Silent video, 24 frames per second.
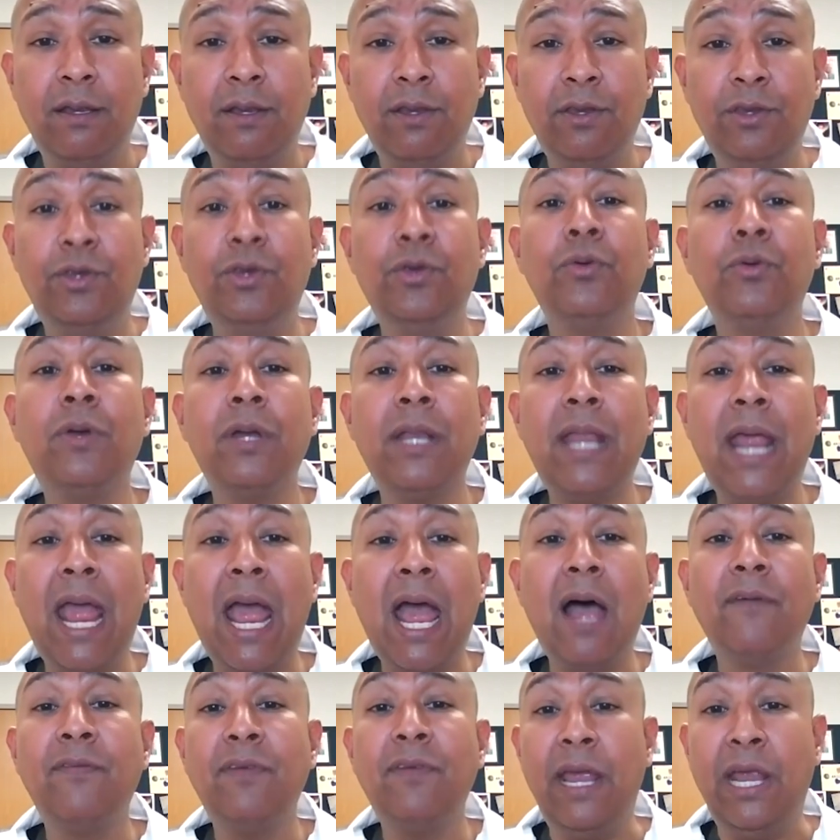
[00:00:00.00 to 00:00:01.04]
you could
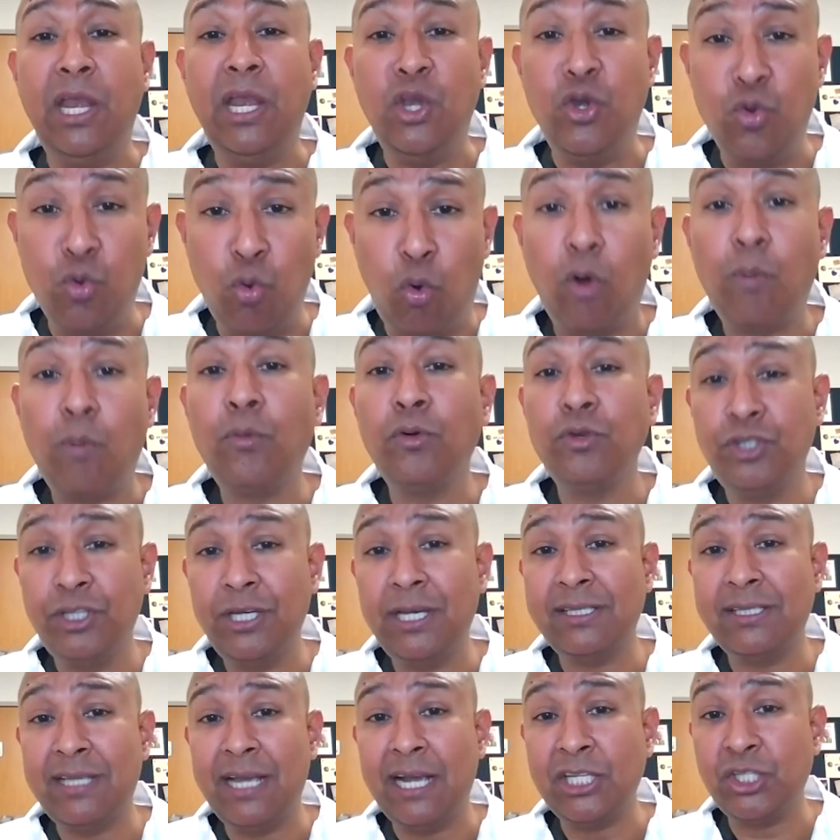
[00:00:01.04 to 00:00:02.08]
have a normal
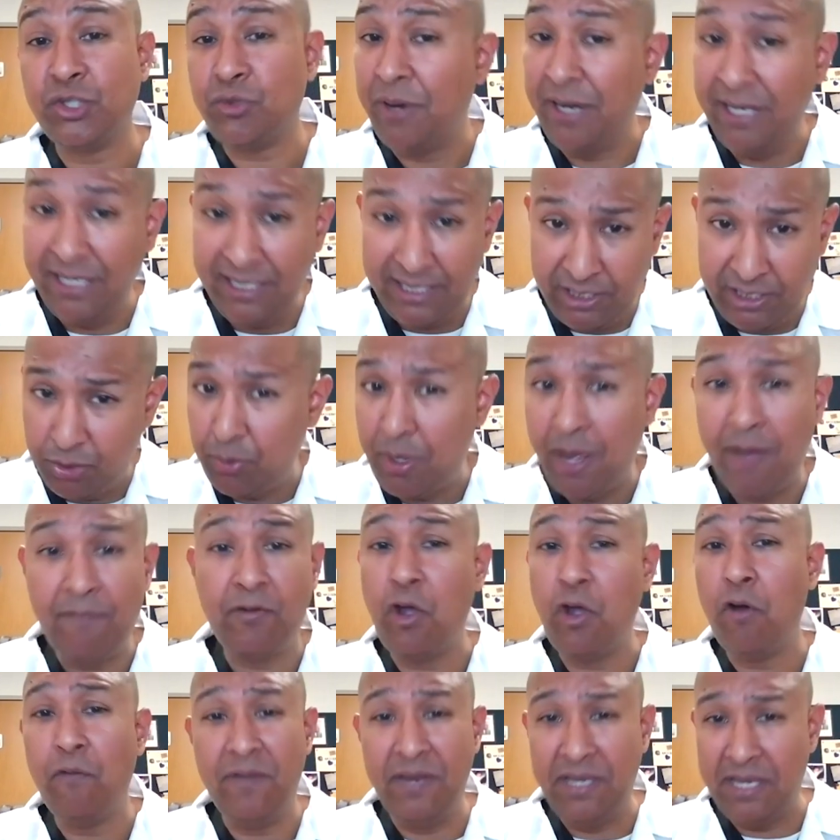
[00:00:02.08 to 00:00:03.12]
chest X-ray and still have
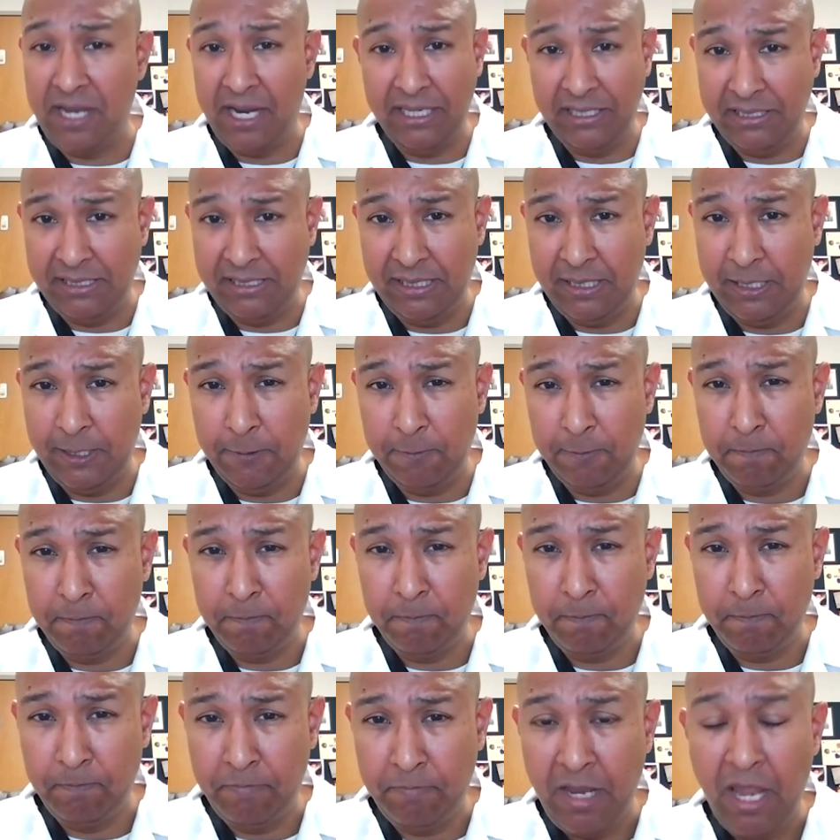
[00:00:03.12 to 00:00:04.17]
COVID-19.
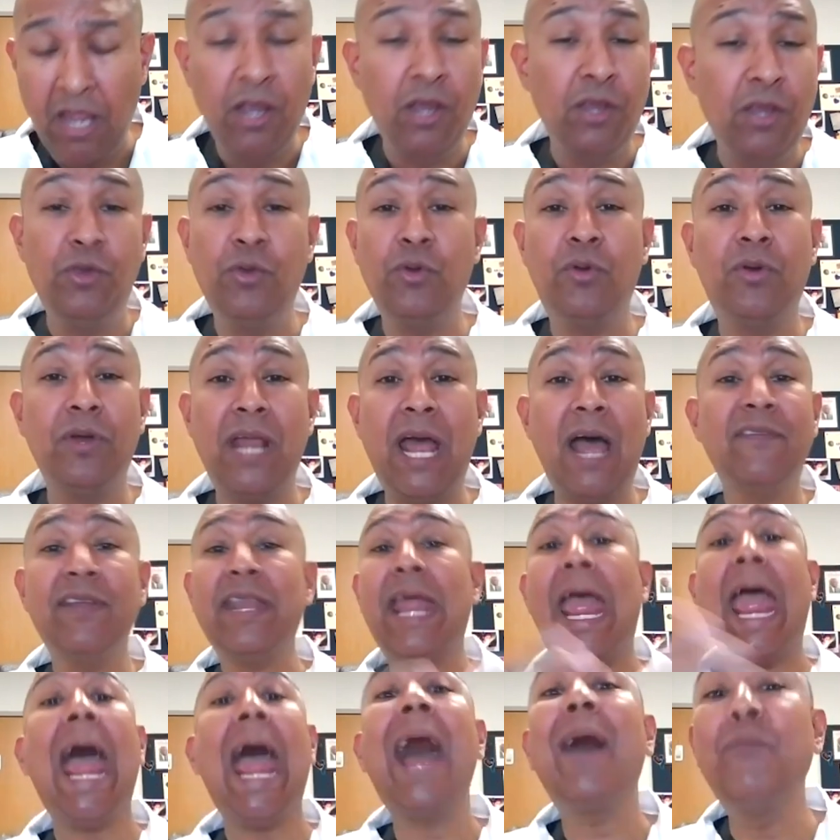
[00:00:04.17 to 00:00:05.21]
You could have
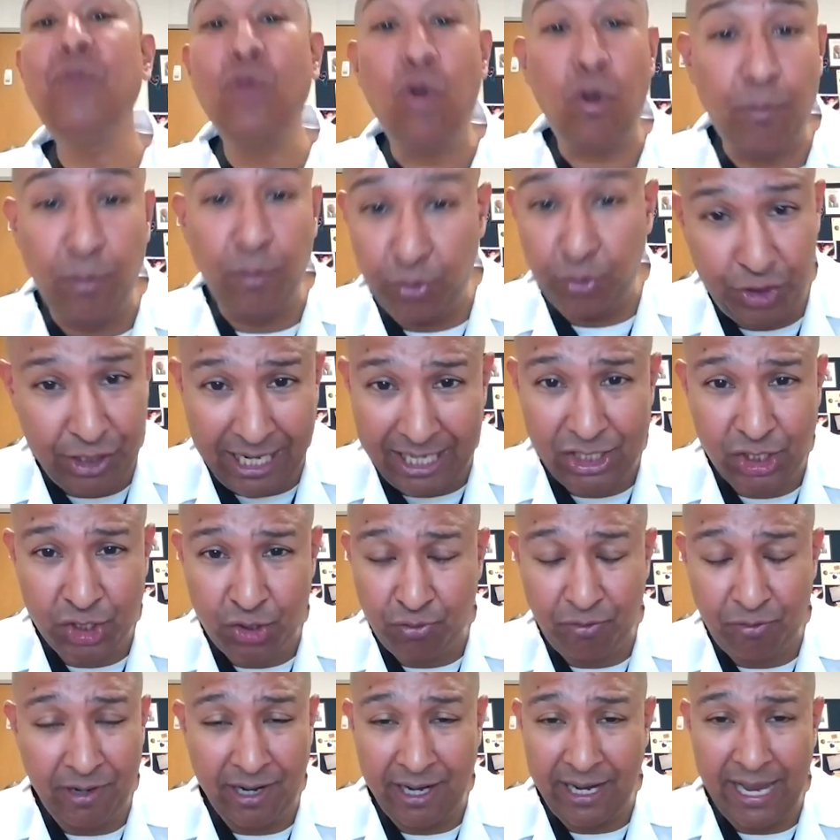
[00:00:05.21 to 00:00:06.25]
an abnormal
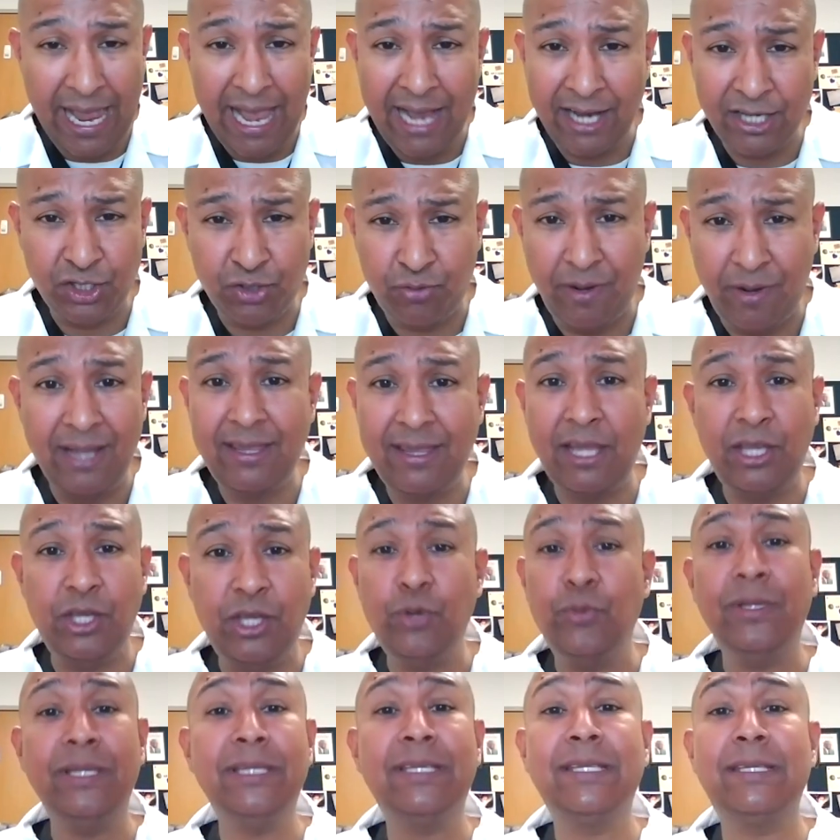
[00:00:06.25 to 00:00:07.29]
chest X-ray that
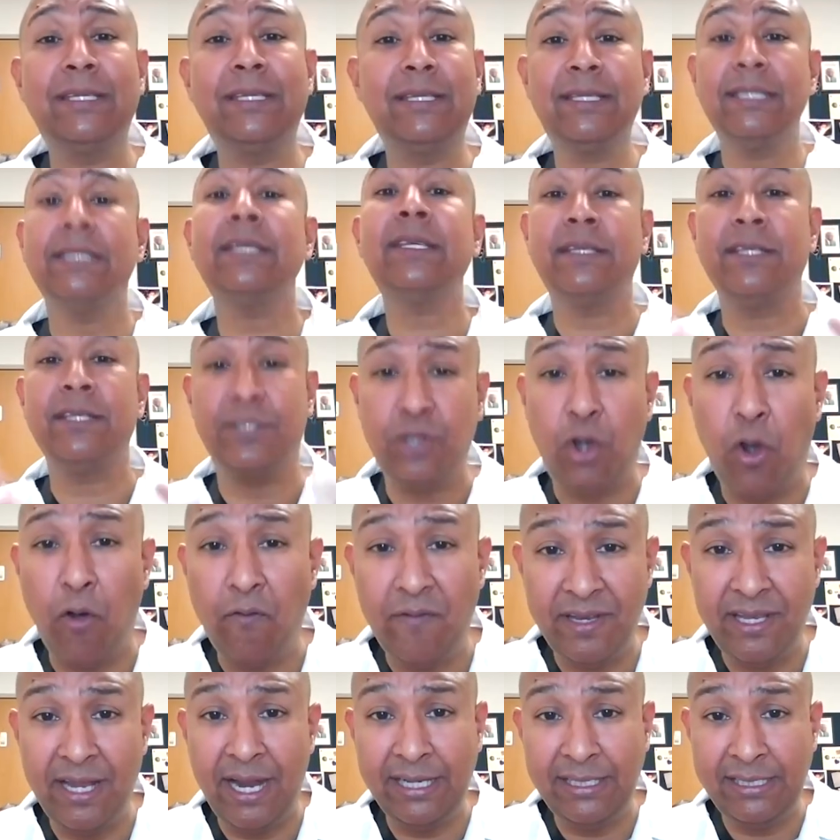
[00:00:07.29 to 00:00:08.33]
you insist is
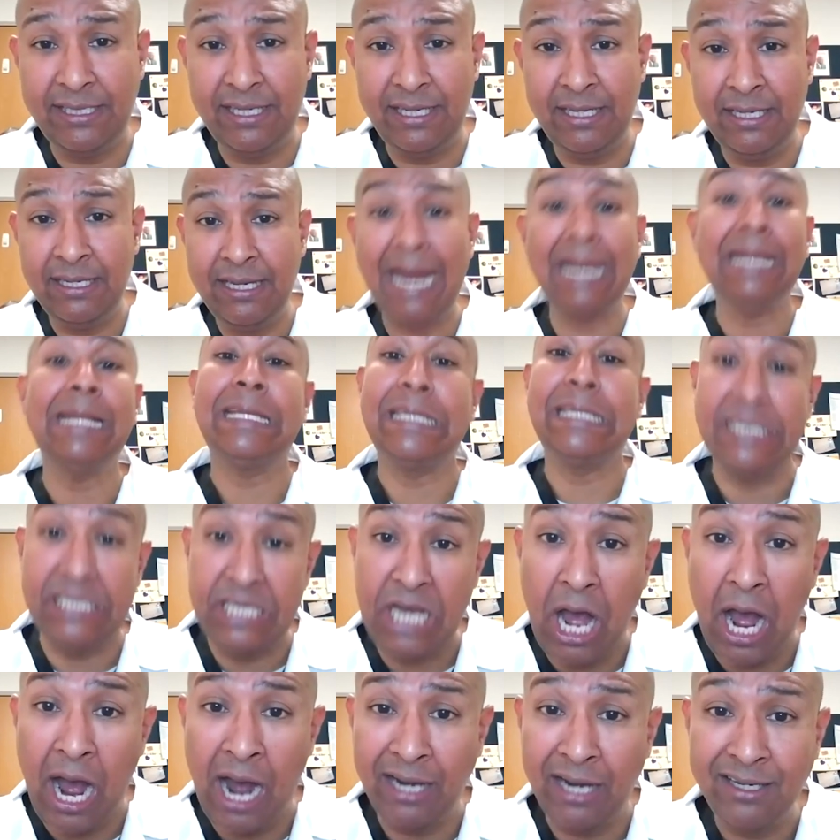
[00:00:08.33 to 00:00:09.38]
COVID-19 and it's
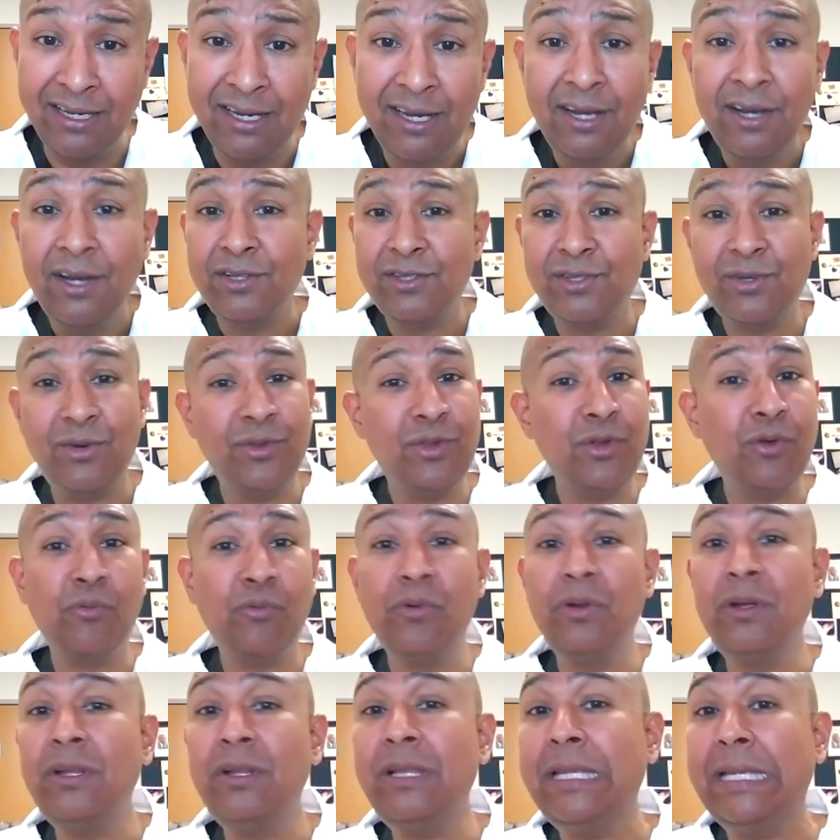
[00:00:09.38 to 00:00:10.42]
not. So there
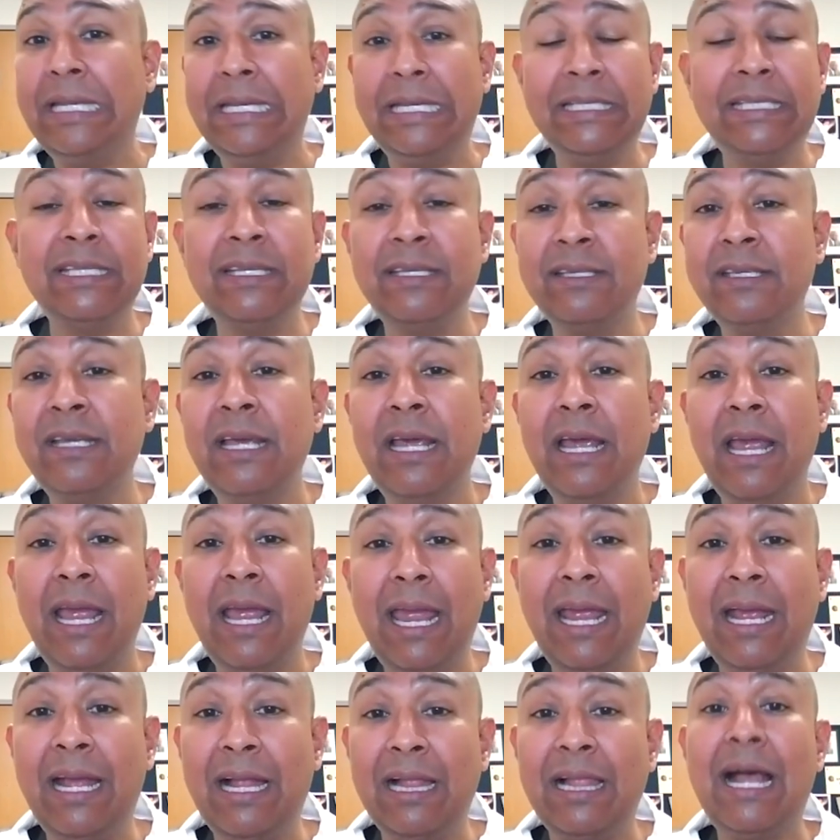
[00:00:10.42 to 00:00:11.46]
really isn't
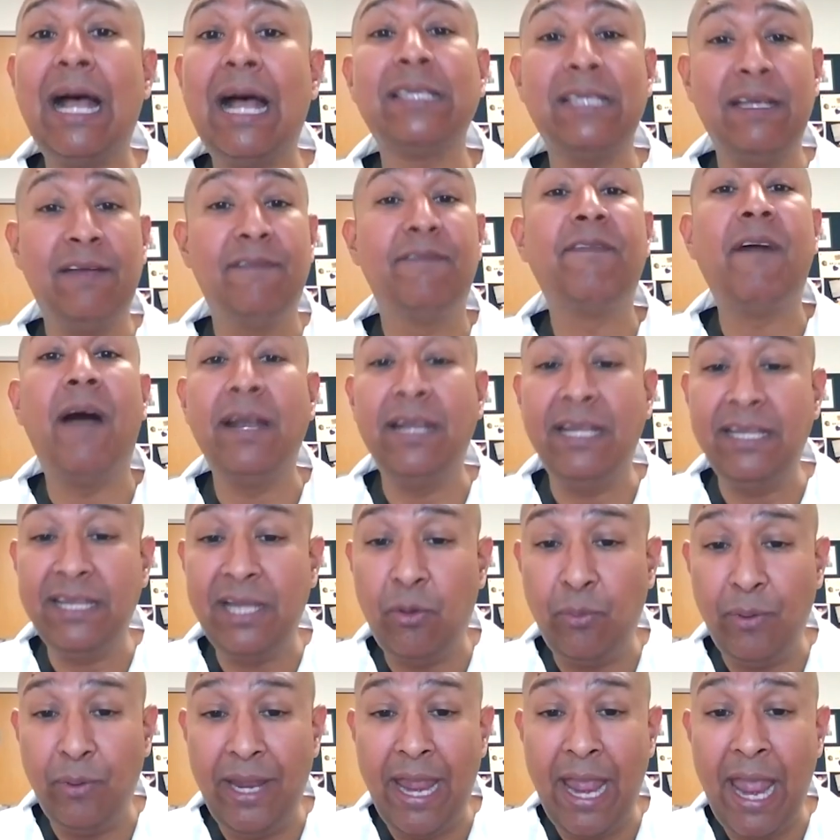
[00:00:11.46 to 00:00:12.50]
a classic finding
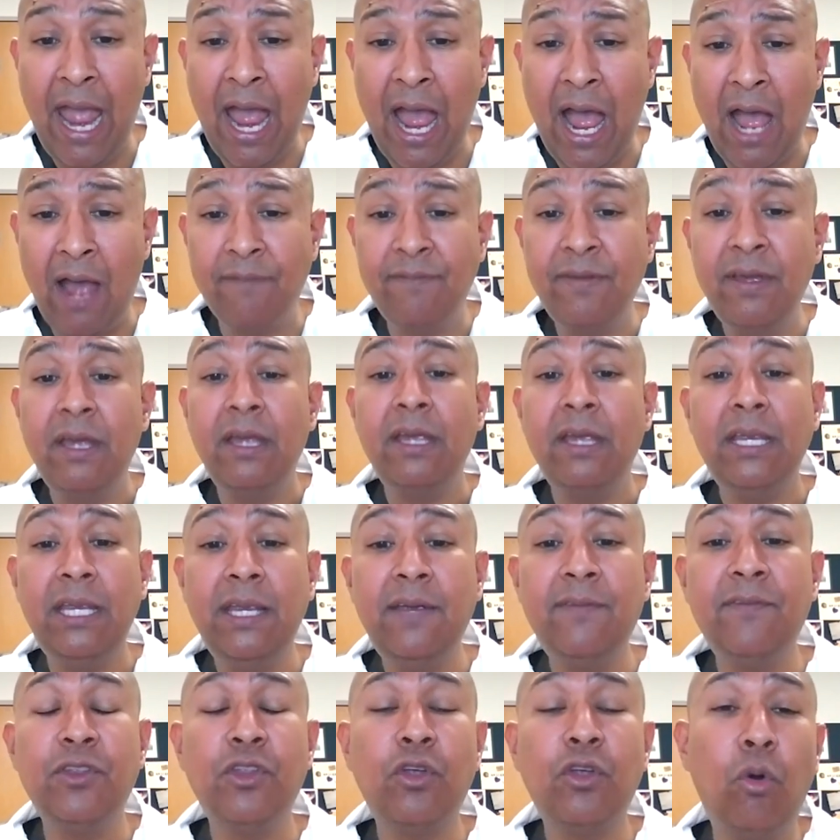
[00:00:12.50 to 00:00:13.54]
that we have,
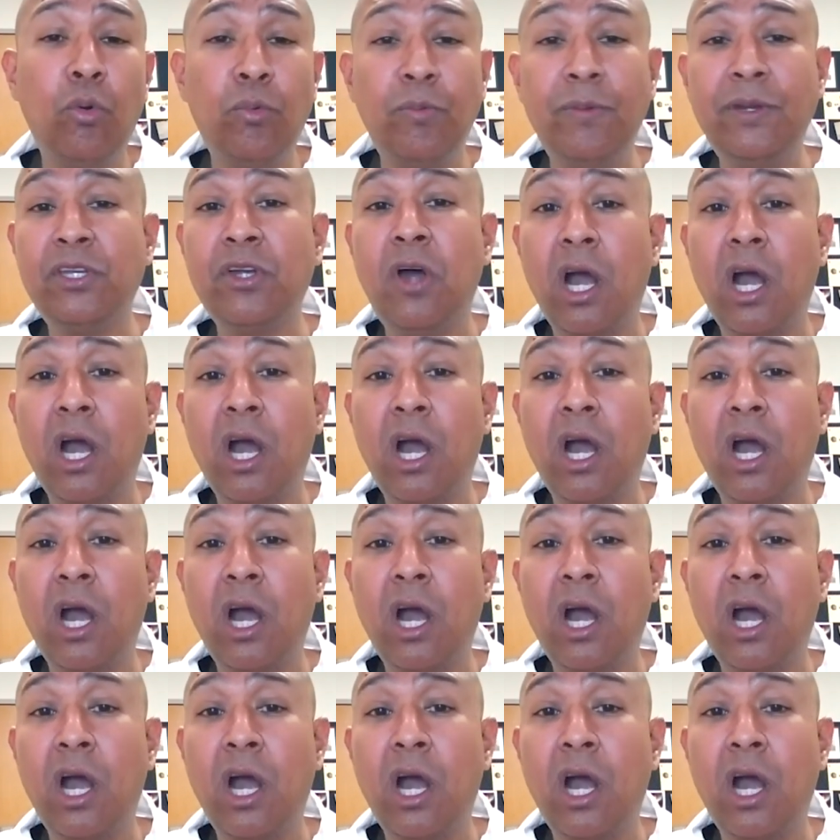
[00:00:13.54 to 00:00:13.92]
even though when we